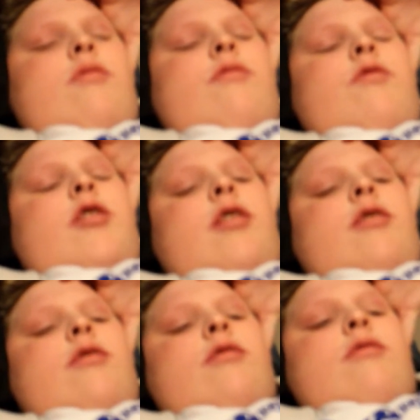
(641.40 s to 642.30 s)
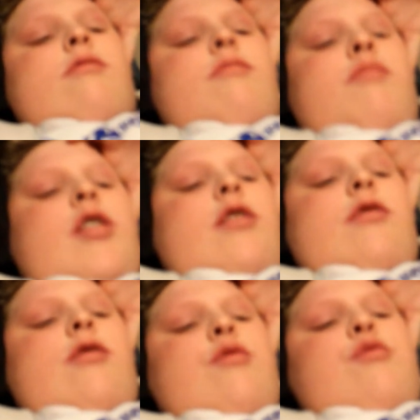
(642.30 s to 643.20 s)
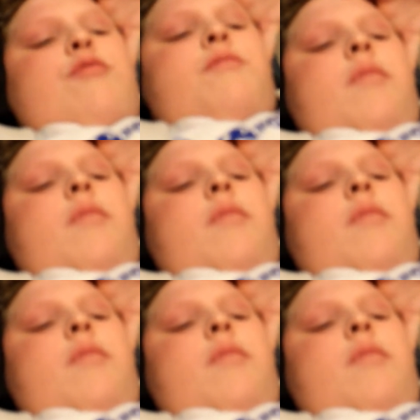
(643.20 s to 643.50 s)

freaking made it two.